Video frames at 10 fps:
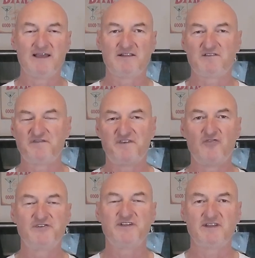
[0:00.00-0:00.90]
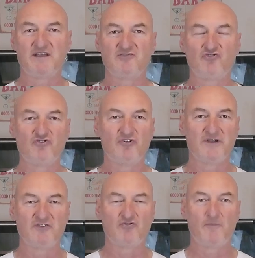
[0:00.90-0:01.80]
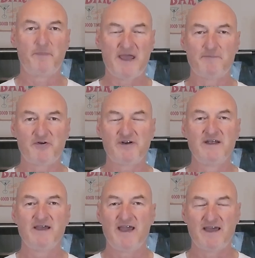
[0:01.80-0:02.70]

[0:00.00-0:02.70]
it's folded into paper